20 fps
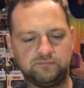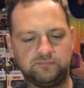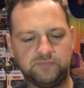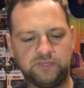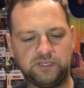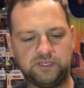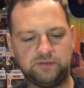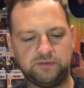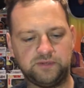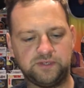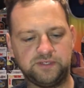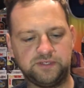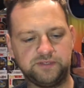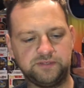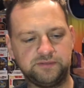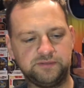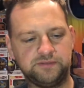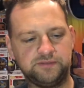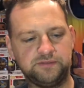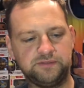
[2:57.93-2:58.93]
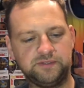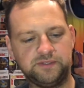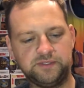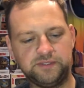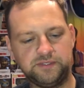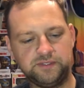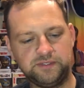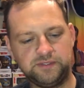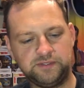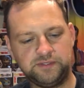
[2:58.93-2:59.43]
Anyway,
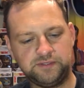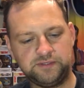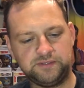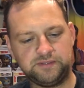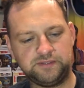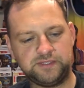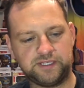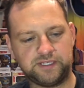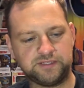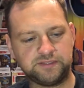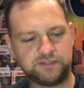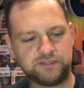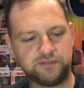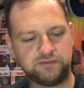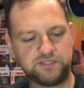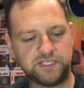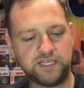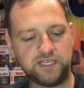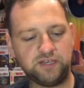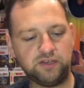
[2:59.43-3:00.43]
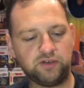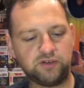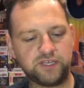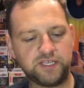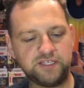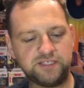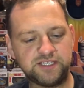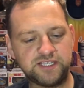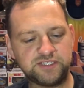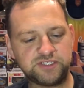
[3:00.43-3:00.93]
yeah, so Teddy Long,
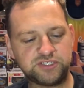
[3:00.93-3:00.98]
he did